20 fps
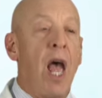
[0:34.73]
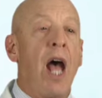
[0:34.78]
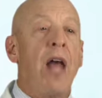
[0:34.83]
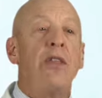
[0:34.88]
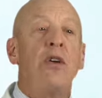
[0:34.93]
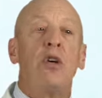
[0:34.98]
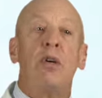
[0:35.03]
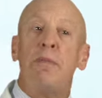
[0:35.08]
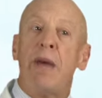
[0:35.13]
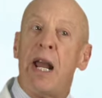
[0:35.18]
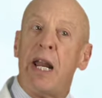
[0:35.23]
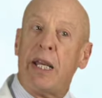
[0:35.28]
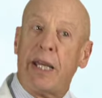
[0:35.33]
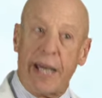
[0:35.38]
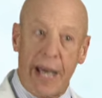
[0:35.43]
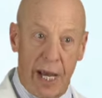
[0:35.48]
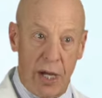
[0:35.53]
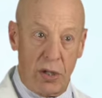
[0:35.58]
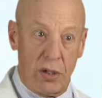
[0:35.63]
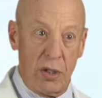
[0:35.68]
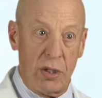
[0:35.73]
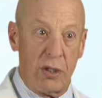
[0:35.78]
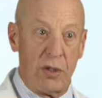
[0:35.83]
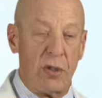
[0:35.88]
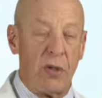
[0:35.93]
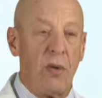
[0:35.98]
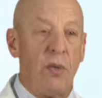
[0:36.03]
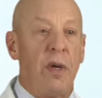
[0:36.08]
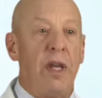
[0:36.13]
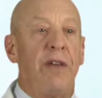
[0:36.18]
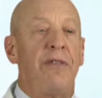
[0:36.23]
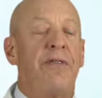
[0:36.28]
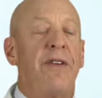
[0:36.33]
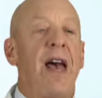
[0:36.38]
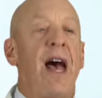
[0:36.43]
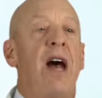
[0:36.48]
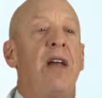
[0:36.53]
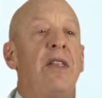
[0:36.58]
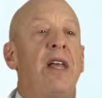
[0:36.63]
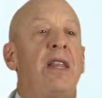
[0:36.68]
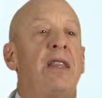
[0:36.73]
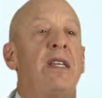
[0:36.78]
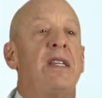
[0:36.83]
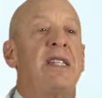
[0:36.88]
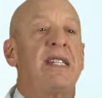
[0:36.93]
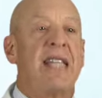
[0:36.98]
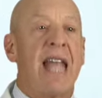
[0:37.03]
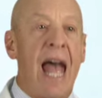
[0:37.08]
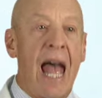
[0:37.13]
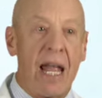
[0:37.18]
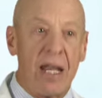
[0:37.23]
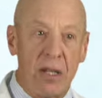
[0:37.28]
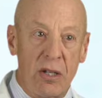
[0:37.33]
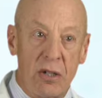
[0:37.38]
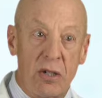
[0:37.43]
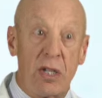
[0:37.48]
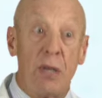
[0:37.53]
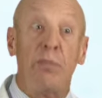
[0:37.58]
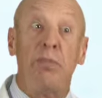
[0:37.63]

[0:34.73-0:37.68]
And there are medications. We have found that the statins,